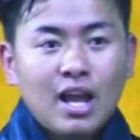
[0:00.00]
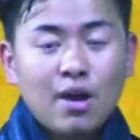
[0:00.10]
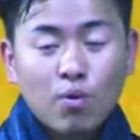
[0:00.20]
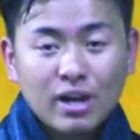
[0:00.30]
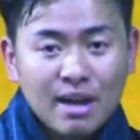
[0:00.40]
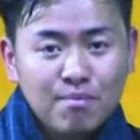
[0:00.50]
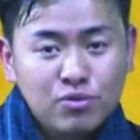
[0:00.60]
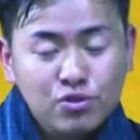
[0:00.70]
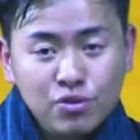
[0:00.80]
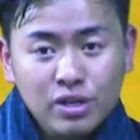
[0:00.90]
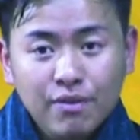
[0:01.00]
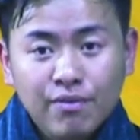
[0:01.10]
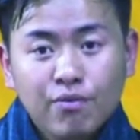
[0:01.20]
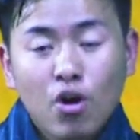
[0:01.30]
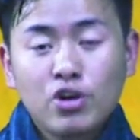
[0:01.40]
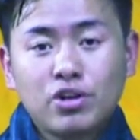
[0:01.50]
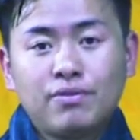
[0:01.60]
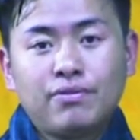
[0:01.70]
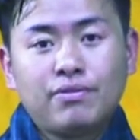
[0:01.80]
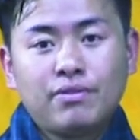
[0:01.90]
and what I'm truly fond
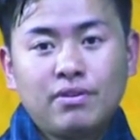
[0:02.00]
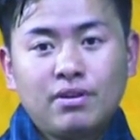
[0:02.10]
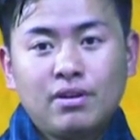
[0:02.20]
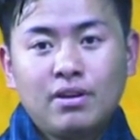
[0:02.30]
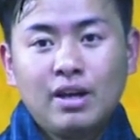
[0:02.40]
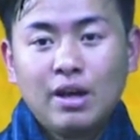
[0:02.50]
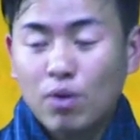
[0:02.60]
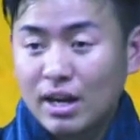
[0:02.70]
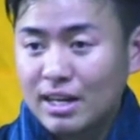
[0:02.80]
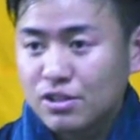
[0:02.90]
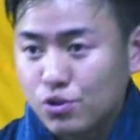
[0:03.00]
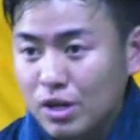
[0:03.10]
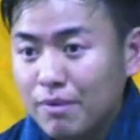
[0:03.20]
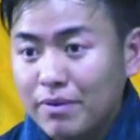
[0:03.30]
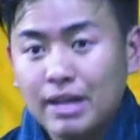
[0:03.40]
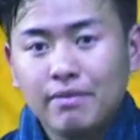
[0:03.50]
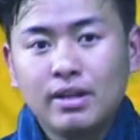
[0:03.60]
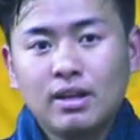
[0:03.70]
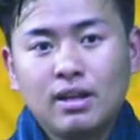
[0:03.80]
of, and what I truly believe in.